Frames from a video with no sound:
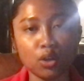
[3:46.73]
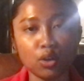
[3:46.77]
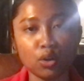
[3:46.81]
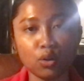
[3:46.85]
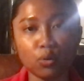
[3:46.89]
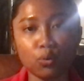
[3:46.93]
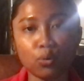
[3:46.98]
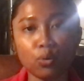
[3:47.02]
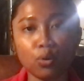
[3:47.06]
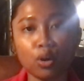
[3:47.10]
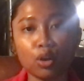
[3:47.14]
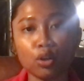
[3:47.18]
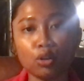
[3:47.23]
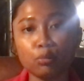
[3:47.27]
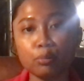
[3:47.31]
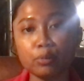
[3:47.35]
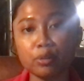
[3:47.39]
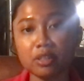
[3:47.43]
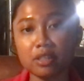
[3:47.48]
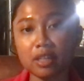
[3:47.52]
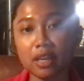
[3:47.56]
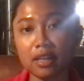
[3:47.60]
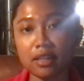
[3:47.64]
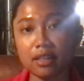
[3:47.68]
Quorum
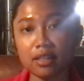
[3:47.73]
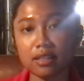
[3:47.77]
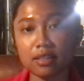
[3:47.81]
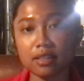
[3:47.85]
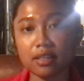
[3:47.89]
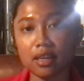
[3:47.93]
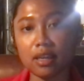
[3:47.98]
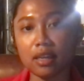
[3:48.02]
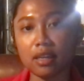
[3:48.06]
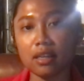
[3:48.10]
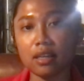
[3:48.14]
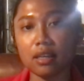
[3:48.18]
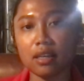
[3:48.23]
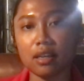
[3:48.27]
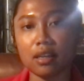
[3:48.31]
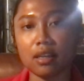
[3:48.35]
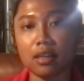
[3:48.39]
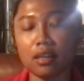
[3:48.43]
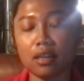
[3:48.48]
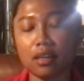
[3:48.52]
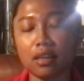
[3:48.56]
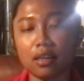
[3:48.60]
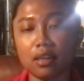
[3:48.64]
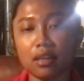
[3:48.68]
sensing
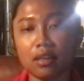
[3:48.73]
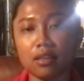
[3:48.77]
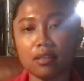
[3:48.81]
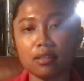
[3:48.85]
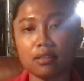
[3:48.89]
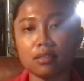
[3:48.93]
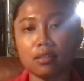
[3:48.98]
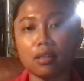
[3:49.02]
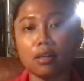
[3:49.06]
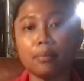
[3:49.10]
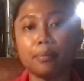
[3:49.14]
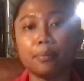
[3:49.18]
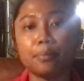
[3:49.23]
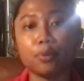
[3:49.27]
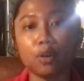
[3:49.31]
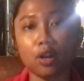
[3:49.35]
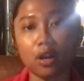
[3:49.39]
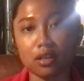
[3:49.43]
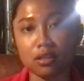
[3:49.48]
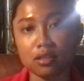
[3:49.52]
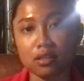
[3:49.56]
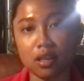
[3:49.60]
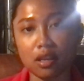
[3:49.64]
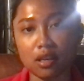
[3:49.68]
is a
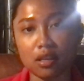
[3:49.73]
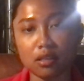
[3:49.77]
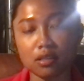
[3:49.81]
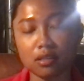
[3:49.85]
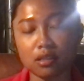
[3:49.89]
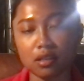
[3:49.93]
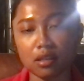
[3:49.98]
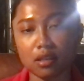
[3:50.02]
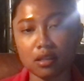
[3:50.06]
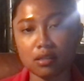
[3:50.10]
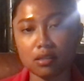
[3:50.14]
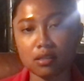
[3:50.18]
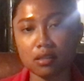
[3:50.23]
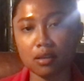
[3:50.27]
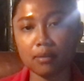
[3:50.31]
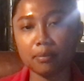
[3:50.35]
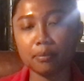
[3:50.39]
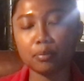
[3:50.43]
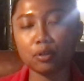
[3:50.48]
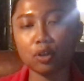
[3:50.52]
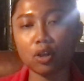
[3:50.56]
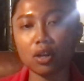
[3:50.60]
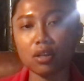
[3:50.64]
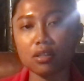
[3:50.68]
process. It's a
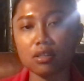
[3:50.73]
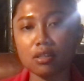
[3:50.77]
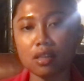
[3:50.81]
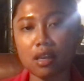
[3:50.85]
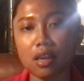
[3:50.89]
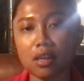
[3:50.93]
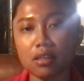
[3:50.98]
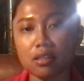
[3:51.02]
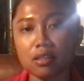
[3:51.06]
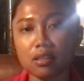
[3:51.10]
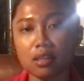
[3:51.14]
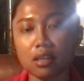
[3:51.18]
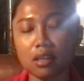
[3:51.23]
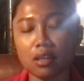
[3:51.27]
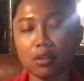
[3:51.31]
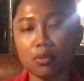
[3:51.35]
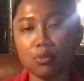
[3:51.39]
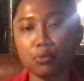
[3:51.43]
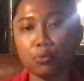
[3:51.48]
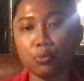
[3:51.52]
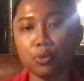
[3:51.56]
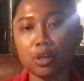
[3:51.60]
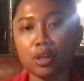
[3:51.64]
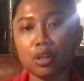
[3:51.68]
process
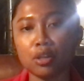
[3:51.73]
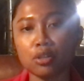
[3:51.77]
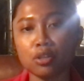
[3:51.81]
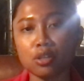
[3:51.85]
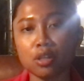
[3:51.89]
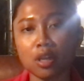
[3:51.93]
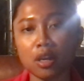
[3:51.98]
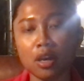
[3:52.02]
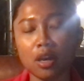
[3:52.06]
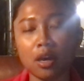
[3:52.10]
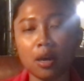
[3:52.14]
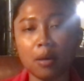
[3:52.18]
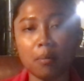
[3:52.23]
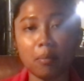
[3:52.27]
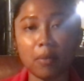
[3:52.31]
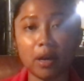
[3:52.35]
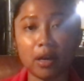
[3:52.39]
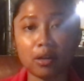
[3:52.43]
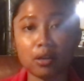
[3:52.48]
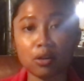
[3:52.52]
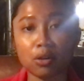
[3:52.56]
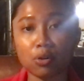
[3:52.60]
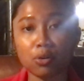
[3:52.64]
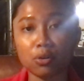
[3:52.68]
in which
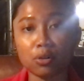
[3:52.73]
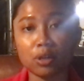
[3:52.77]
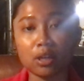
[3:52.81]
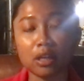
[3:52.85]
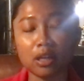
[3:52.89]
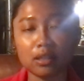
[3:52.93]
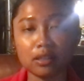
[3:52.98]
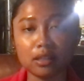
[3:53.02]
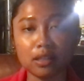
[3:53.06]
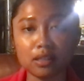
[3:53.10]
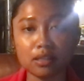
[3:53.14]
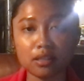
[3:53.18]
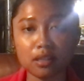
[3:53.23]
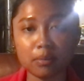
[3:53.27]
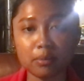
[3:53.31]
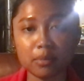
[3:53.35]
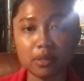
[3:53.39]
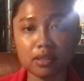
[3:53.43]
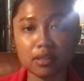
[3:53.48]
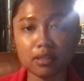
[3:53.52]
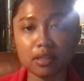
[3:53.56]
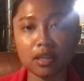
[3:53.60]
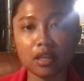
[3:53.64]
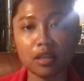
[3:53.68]
microorganism
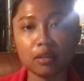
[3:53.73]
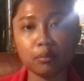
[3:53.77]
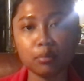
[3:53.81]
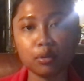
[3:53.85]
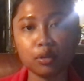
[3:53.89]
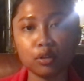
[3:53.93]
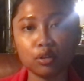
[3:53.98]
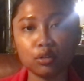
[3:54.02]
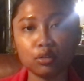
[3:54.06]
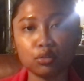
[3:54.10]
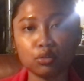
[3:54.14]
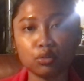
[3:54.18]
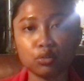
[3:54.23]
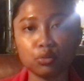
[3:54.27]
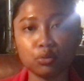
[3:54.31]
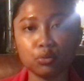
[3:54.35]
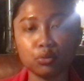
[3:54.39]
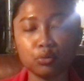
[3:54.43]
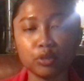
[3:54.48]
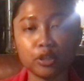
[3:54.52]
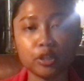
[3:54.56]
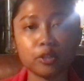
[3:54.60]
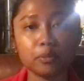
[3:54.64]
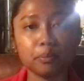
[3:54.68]
is able to
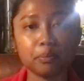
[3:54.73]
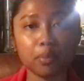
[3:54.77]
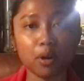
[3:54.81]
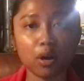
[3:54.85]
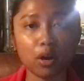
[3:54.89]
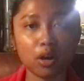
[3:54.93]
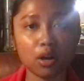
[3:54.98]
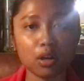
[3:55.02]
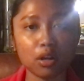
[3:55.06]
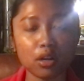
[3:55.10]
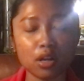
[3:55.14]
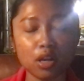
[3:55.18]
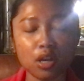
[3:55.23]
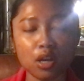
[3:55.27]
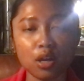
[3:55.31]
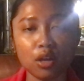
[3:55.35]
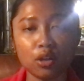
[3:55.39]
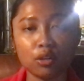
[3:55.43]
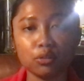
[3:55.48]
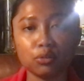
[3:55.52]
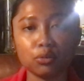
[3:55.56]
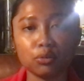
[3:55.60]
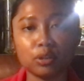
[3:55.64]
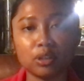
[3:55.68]
respond
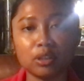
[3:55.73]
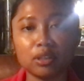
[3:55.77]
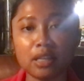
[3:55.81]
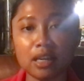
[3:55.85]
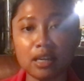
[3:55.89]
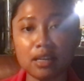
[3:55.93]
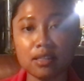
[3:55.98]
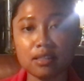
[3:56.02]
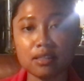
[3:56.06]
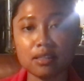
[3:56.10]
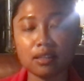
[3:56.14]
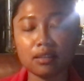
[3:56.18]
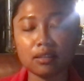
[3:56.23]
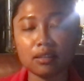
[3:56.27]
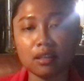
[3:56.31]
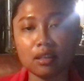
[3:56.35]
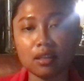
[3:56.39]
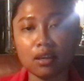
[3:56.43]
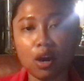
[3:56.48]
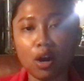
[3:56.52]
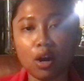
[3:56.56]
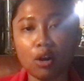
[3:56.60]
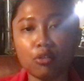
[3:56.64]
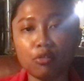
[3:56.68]
to the density
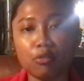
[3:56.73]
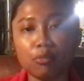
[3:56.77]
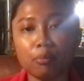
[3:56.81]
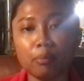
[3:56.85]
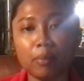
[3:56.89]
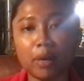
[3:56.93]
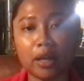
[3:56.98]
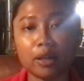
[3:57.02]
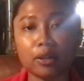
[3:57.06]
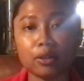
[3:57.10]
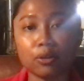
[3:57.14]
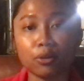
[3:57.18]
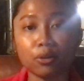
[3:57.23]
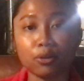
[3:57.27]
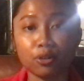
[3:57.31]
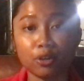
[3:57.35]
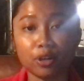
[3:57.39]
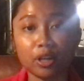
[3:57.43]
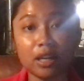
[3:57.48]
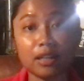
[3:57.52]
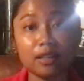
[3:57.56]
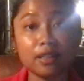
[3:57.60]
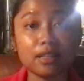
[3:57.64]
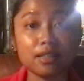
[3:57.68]
of
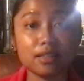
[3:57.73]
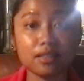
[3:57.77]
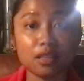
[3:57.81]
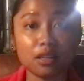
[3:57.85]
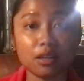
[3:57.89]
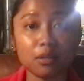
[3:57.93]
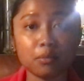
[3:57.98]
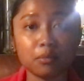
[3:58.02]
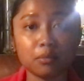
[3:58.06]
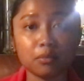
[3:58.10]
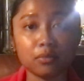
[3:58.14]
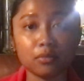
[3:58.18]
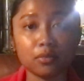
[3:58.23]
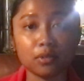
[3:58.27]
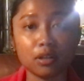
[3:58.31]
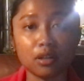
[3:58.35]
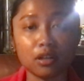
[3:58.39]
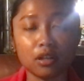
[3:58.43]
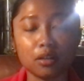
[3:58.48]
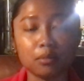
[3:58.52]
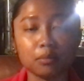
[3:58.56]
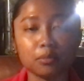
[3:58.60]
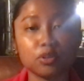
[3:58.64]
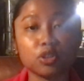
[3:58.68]
microorganism
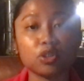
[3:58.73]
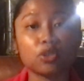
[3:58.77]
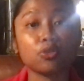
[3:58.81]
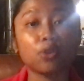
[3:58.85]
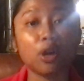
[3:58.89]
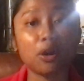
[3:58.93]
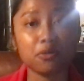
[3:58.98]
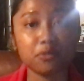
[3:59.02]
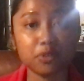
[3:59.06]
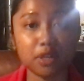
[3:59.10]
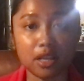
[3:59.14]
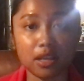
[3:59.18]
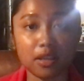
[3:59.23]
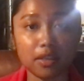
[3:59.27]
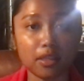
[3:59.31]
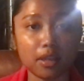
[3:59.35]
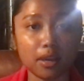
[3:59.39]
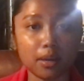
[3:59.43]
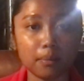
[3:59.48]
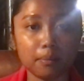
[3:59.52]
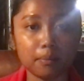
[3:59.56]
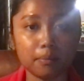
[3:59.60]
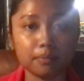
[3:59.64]
surrounding them.